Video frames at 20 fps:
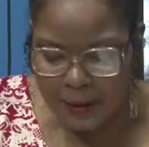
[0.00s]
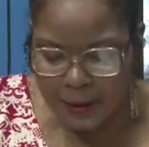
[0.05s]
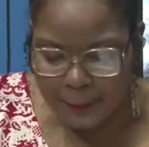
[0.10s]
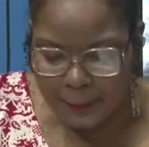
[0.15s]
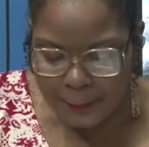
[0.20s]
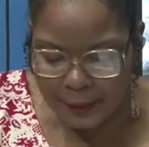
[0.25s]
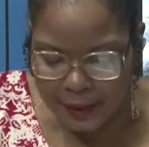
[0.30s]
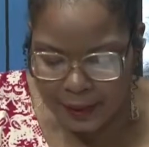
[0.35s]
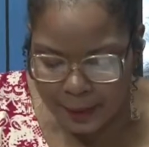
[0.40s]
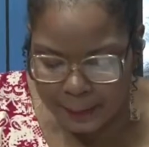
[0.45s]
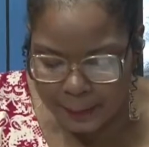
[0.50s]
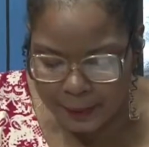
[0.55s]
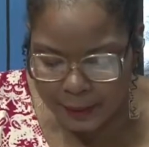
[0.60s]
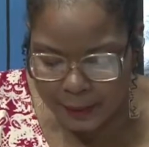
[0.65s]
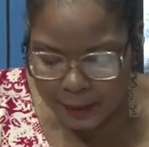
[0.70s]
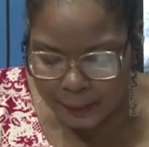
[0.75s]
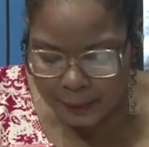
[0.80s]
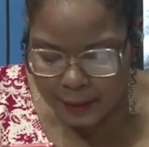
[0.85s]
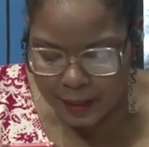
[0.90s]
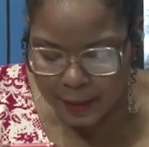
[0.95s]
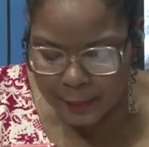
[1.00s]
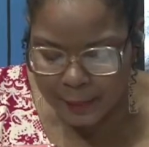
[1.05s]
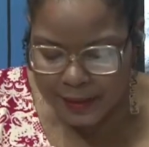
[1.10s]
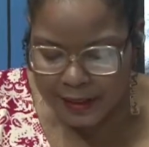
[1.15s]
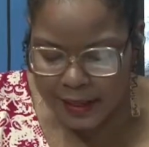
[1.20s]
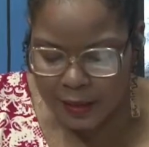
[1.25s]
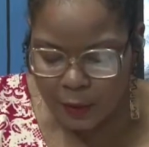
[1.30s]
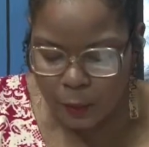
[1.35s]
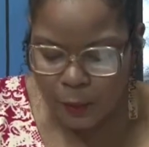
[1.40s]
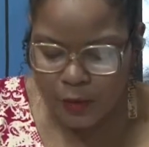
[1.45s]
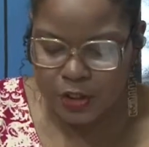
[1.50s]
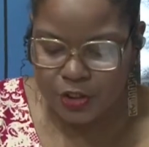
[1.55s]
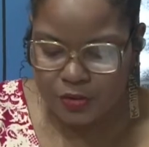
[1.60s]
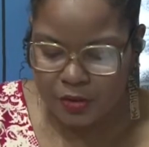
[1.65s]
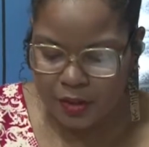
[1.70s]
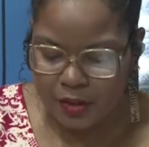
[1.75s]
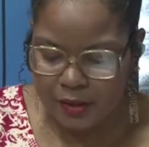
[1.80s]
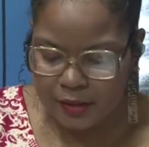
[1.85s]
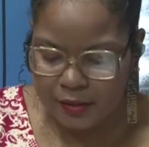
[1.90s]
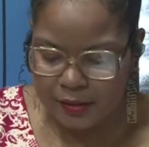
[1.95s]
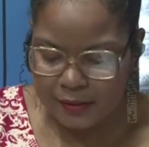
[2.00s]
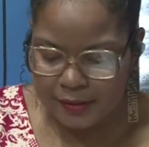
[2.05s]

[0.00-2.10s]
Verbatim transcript: pay a bill payment, and withdraw.